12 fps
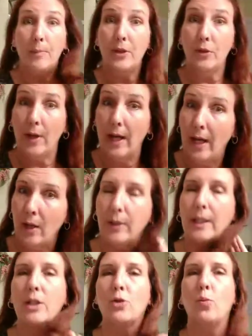and your hair
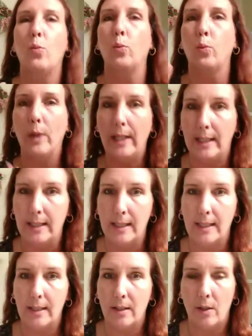gets
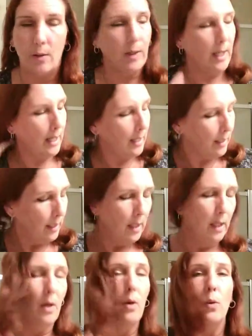rinsed, okay?
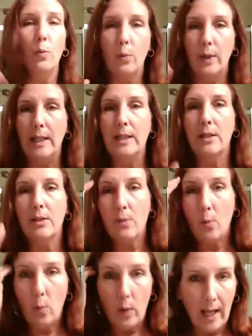Rinse
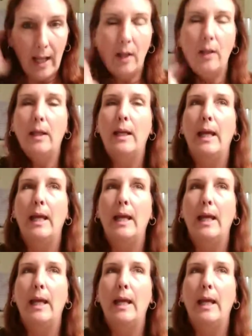well.